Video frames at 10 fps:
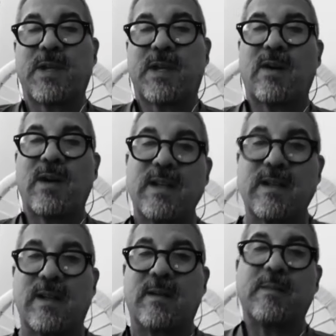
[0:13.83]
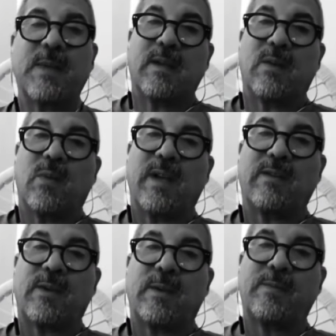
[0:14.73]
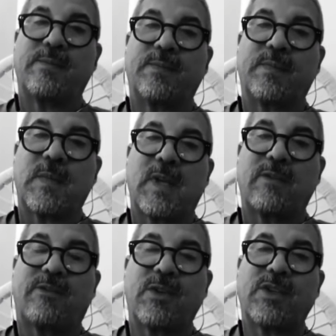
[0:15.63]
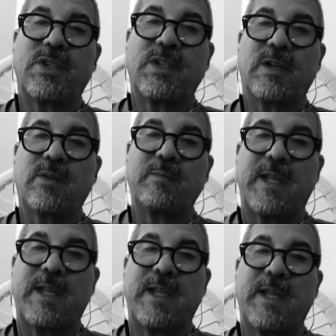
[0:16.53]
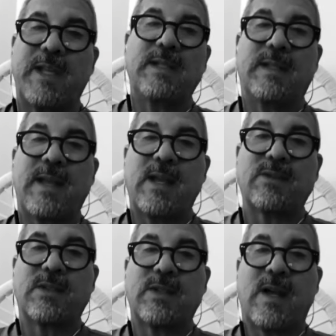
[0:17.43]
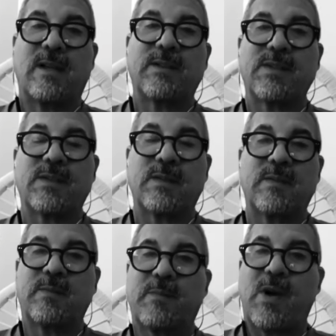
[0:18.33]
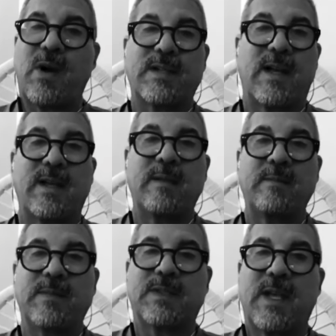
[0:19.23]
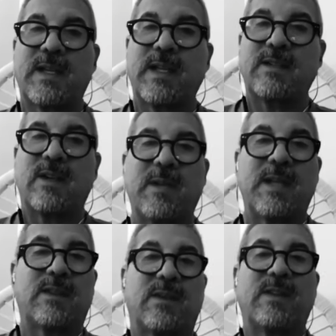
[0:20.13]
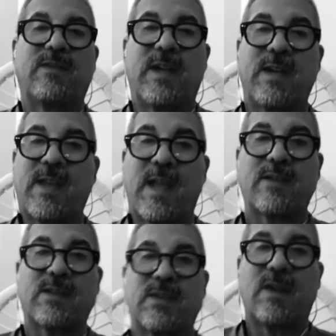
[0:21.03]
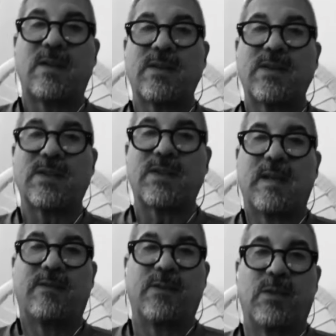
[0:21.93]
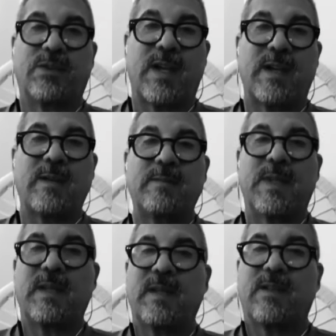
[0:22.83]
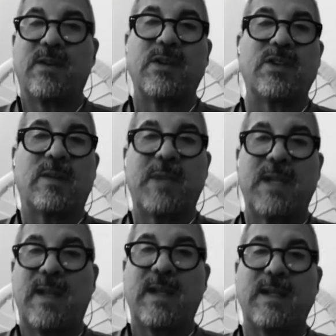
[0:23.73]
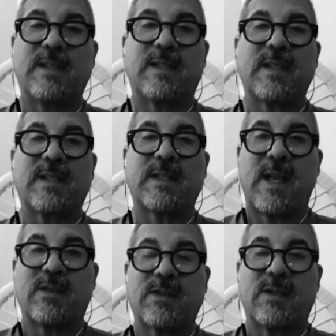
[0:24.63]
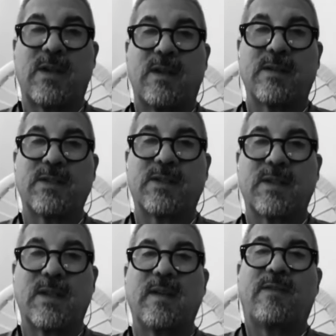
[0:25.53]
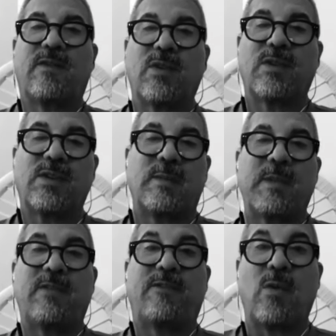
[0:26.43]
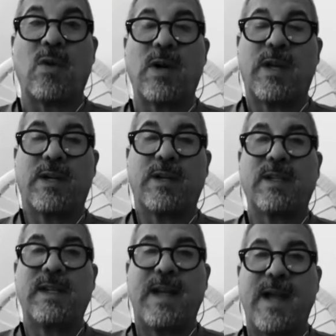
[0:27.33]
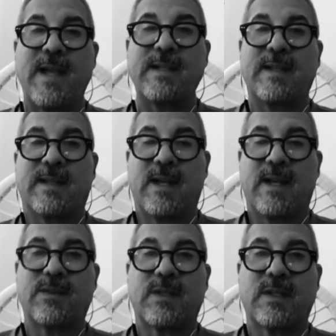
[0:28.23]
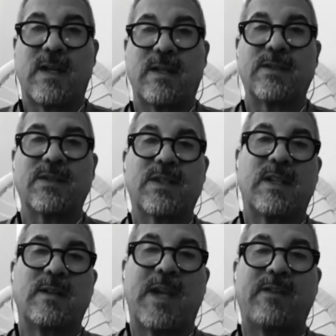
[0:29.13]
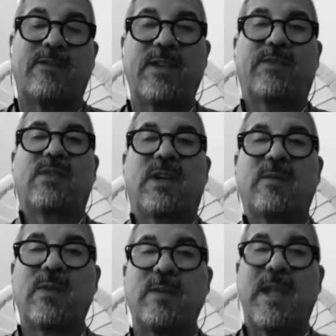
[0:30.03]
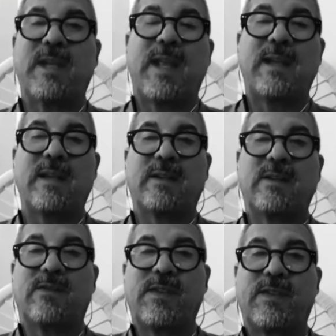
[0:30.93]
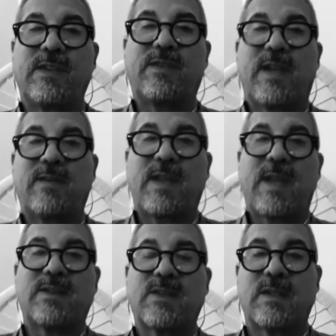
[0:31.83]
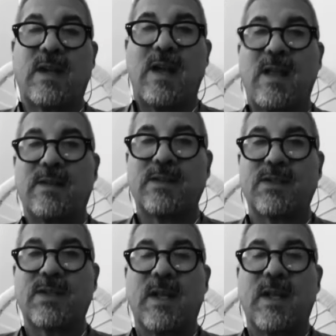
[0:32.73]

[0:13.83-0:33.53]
But our income went from uh, first year, we made $18,000 part time. Second year, I made $35,000 full time. Third year, I made $86,000 fourth year, I made four hundred nine thousand dollars, in my fifth year, we made eight hundred fifty-five thousand dollars.